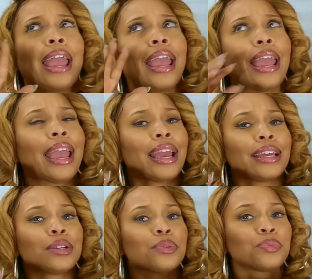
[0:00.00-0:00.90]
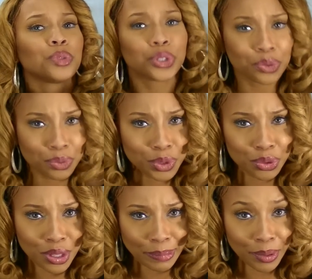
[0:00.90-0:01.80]
And what you
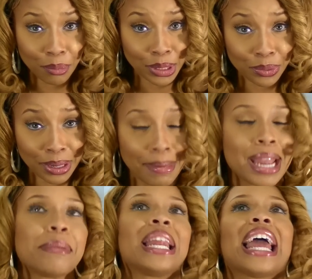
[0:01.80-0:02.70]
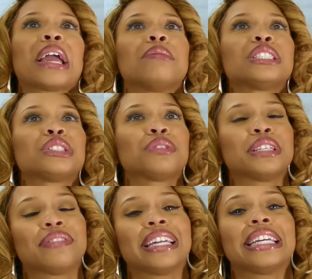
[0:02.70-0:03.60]
think we're gonna be doing in Miami? Like, it was just
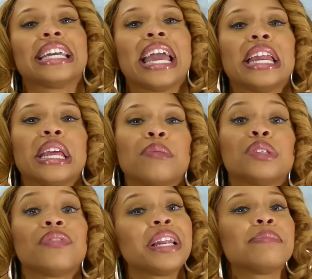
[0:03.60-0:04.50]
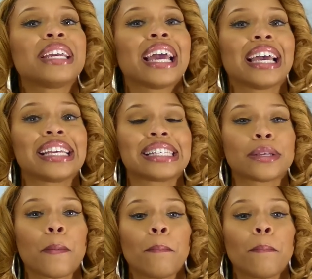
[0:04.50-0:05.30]
really funny. And it was funny because